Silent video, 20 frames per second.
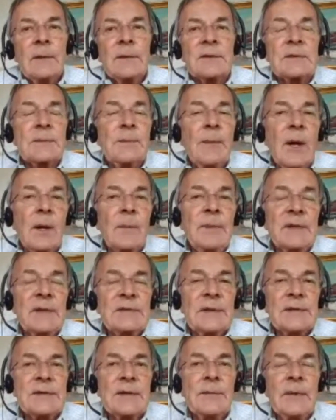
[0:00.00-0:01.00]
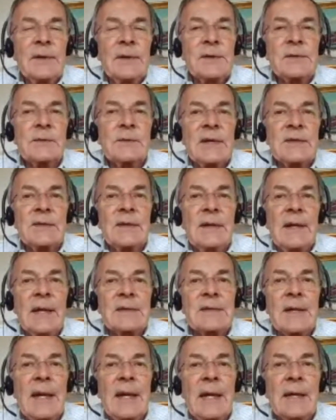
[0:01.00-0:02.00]
The Small Business Administration
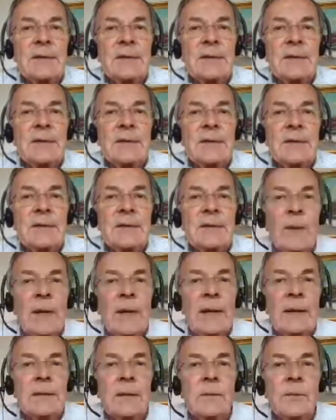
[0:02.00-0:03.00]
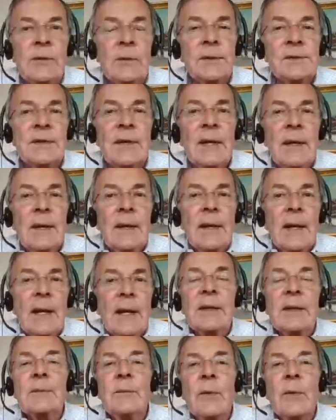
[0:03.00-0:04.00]
has antiquated computers. I
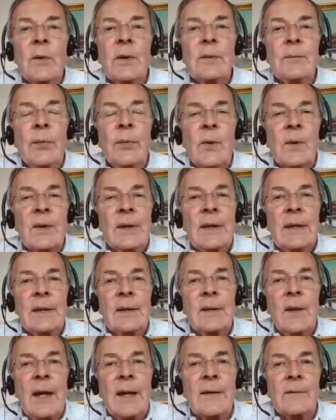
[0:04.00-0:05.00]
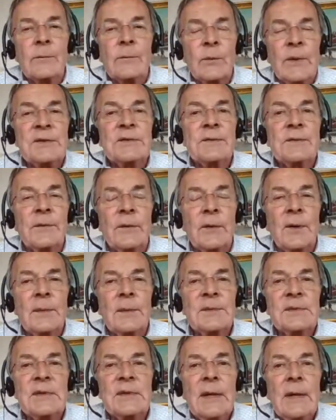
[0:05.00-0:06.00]
think more importantly, a lot of rich
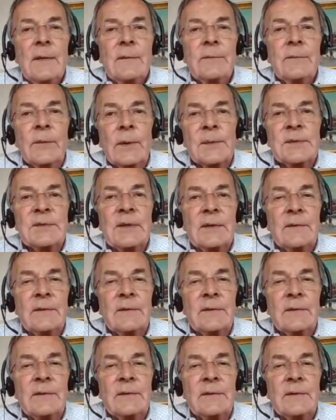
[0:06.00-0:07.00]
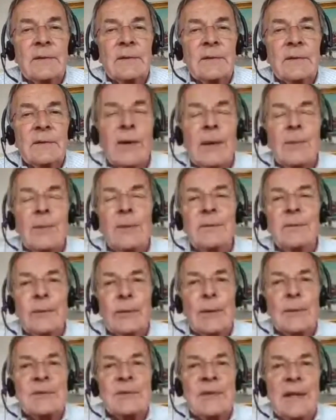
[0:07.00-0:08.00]
firms that have had legal trouble,
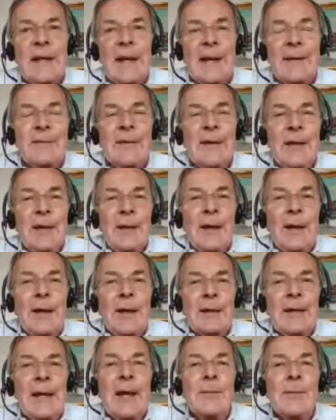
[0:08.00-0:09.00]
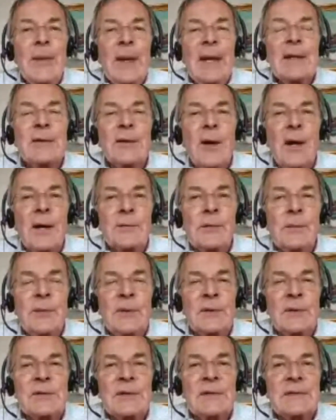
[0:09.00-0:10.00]
firms that have campaign
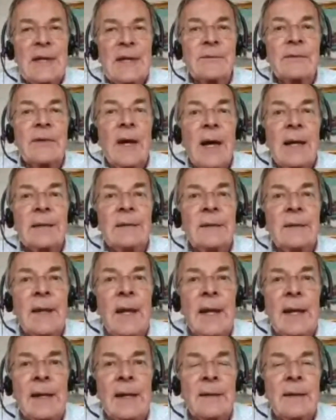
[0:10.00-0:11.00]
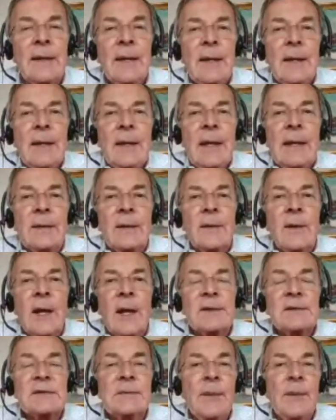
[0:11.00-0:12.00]
contributions have cut in line, and a
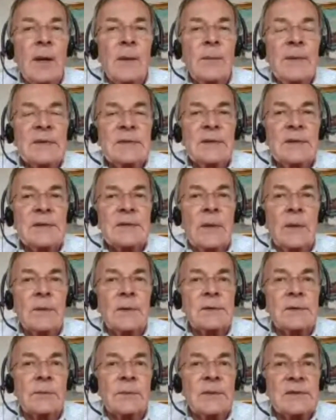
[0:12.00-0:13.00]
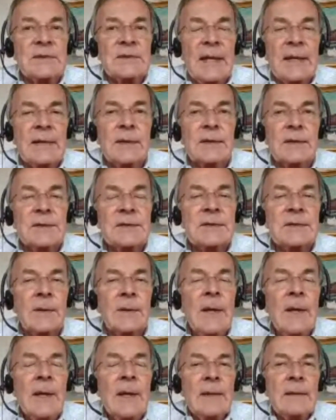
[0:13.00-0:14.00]
lot of small business owners resent it.
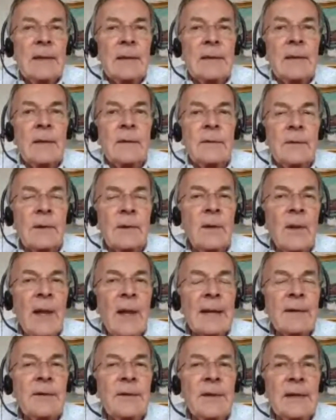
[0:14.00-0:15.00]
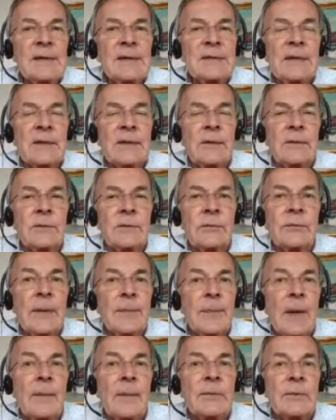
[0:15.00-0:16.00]
So there are a lot of things that could
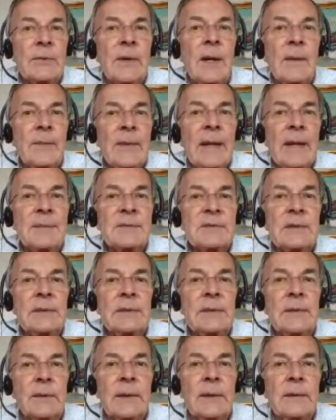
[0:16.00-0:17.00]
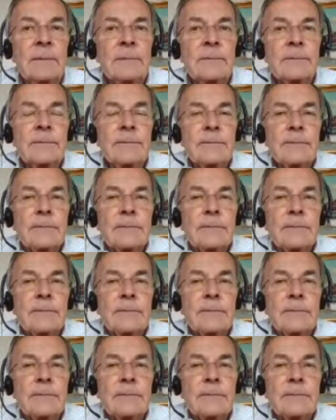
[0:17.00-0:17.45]
trip up Trump, absolutely.